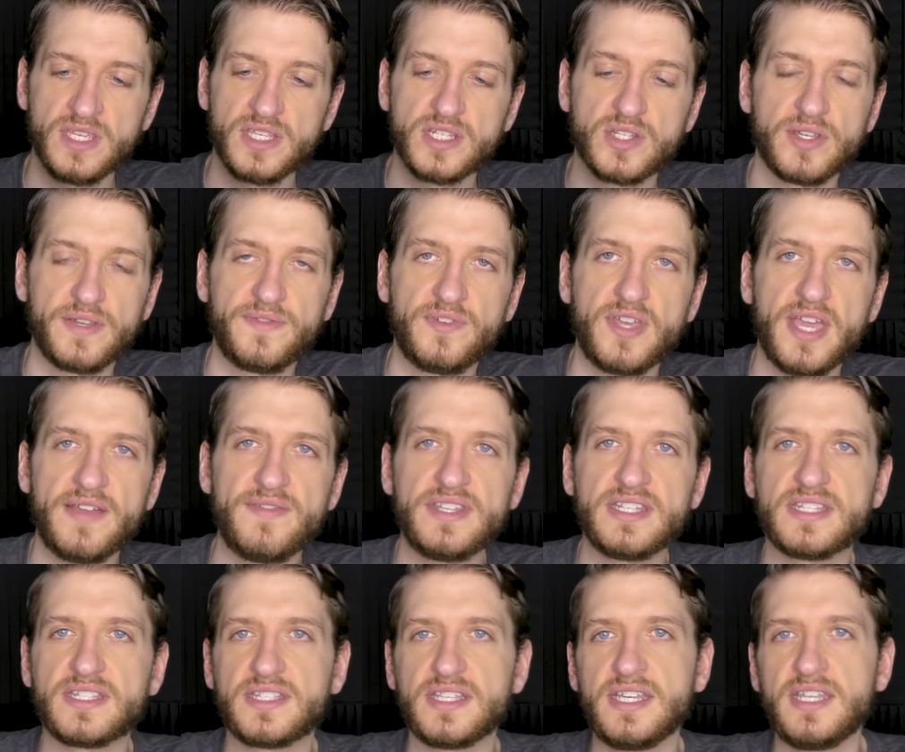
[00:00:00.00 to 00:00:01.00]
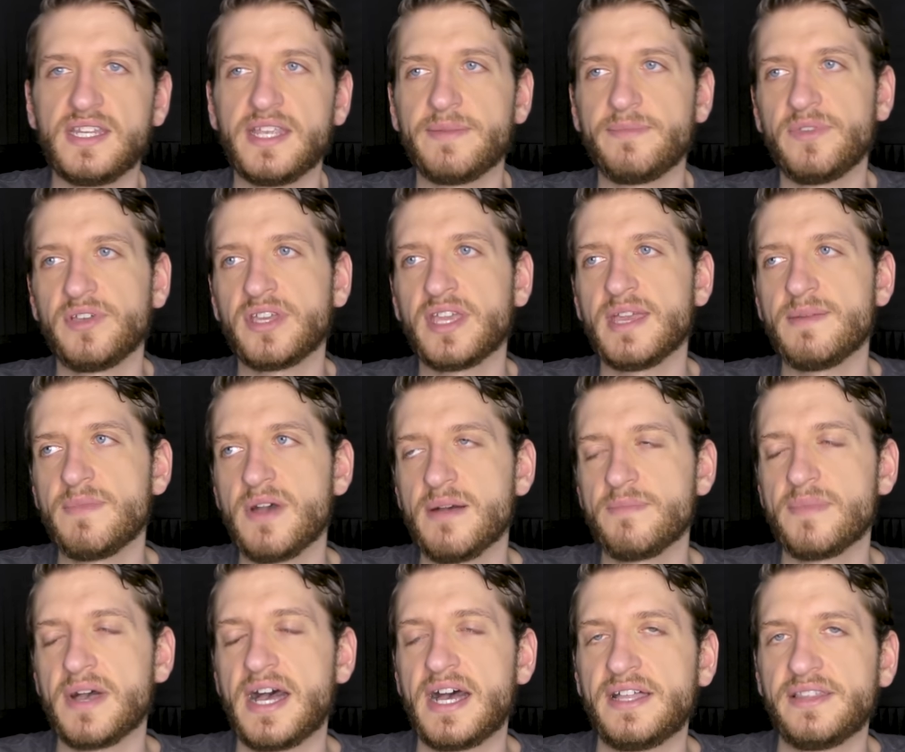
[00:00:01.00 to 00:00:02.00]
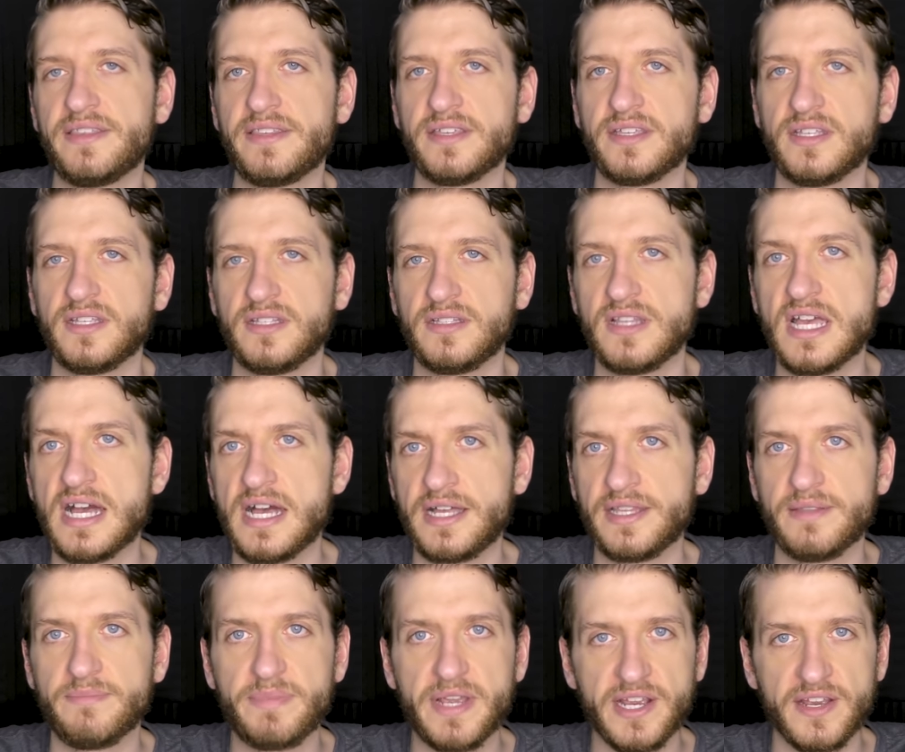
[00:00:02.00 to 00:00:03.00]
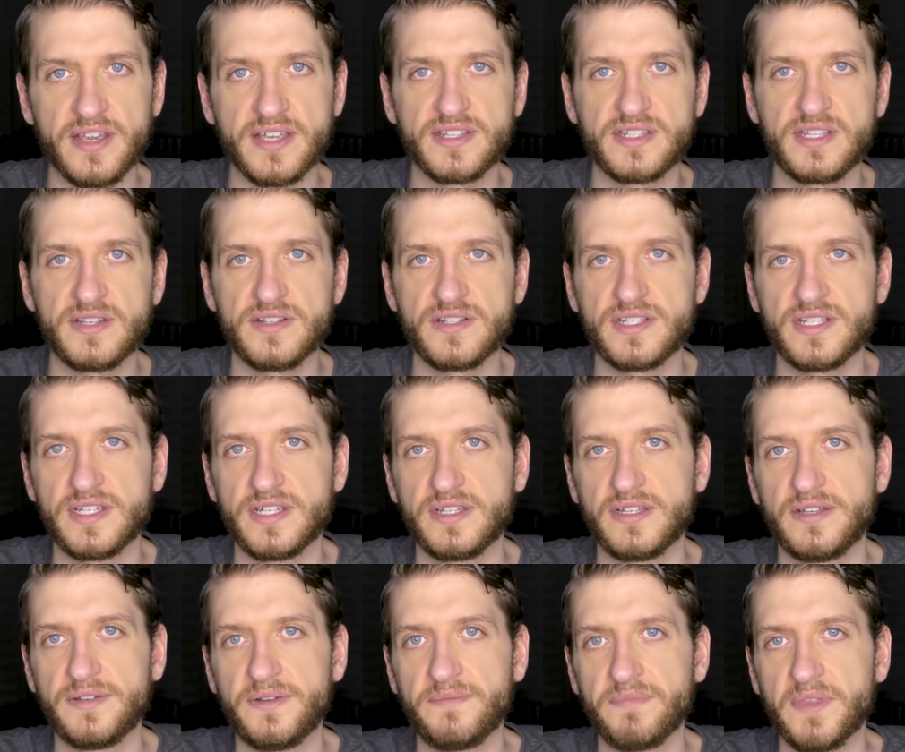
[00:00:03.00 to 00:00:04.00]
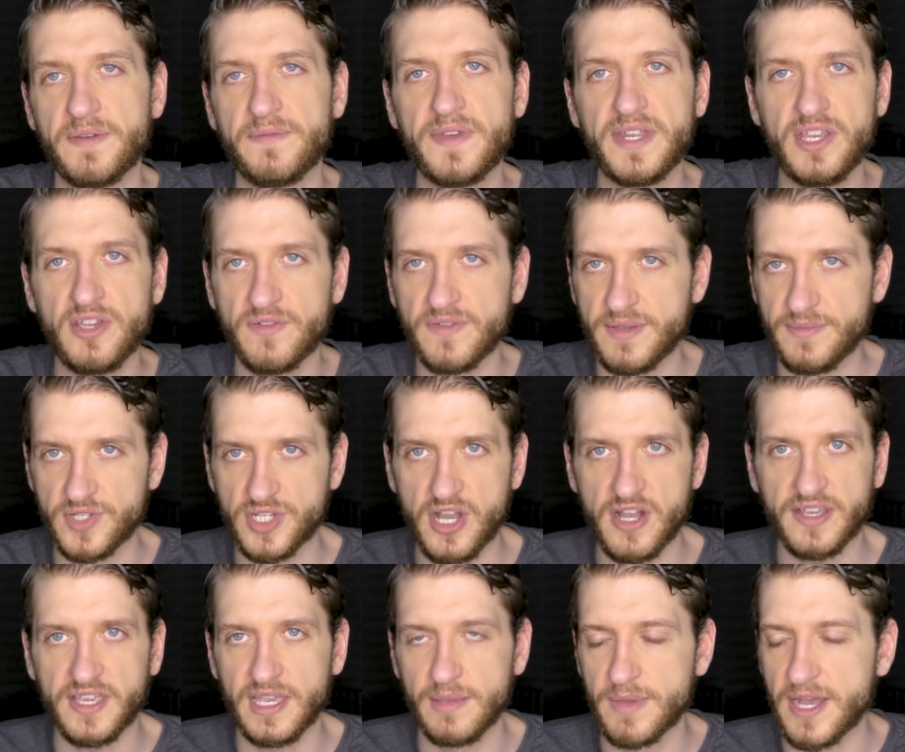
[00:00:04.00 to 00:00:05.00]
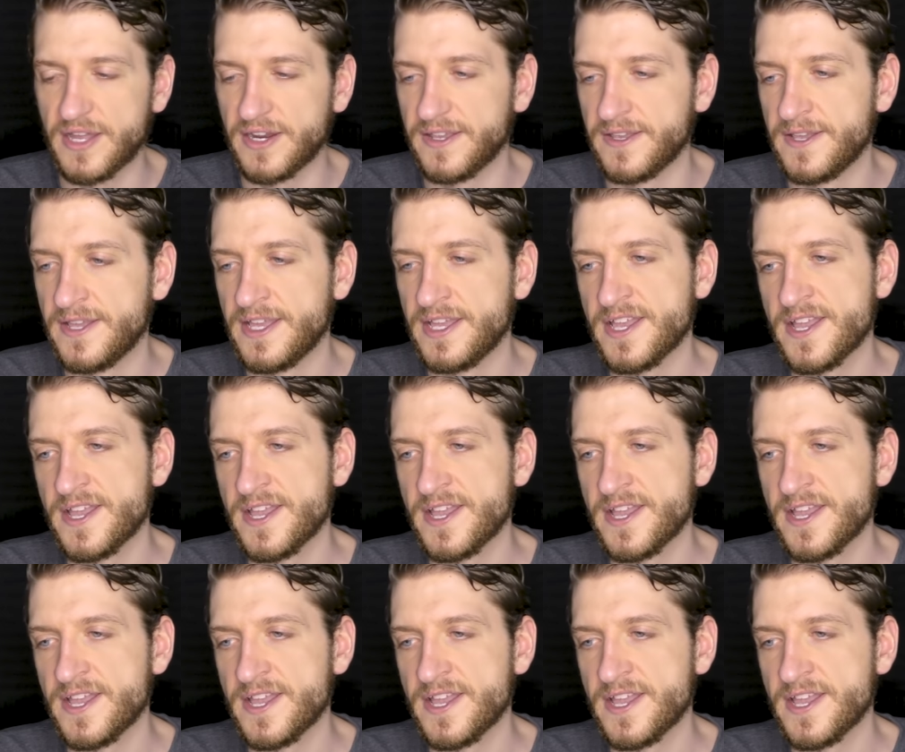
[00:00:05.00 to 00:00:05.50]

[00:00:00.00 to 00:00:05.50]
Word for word: So if you haven't seen him, look him up on the on the Berrics. There's a, a video of him talking about it.